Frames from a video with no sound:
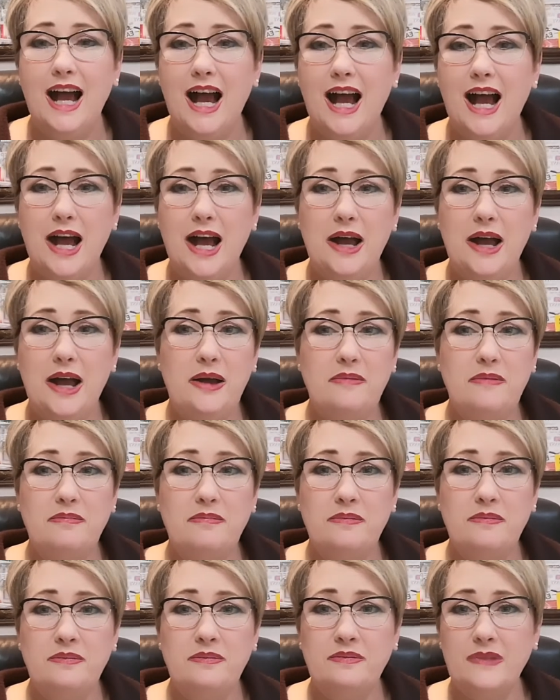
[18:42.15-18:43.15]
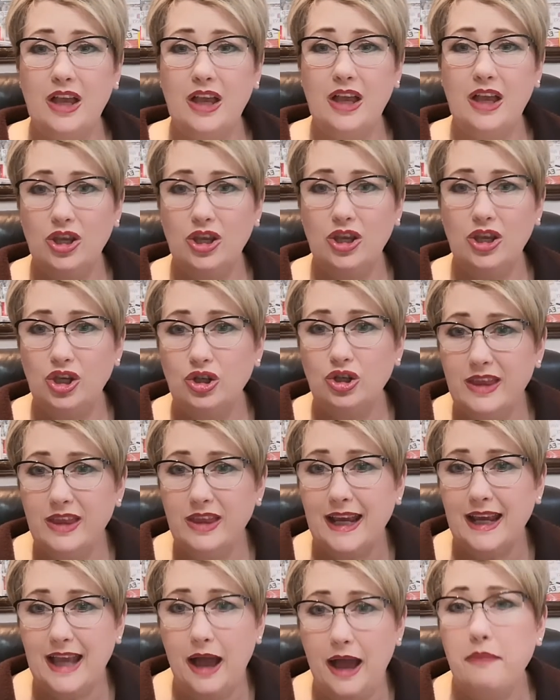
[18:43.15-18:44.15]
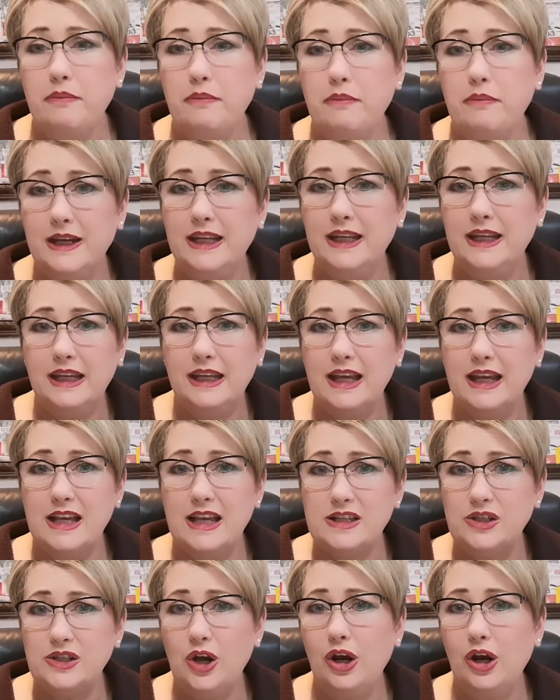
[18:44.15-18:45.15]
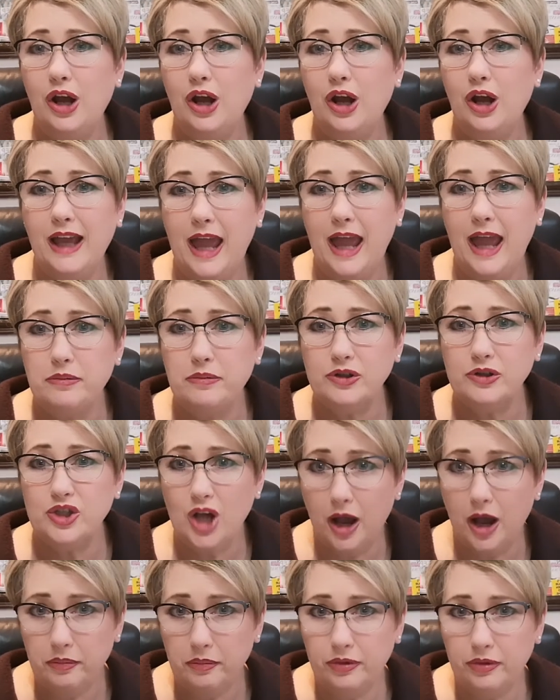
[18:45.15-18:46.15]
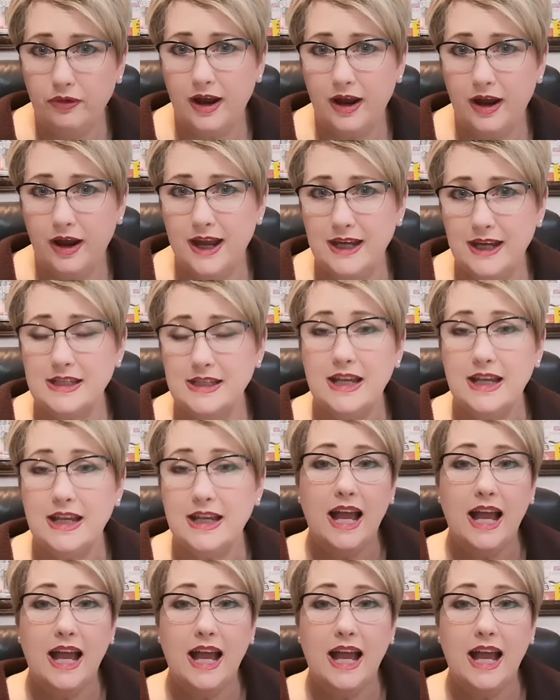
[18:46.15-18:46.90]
you know, that company is no longer able to operate.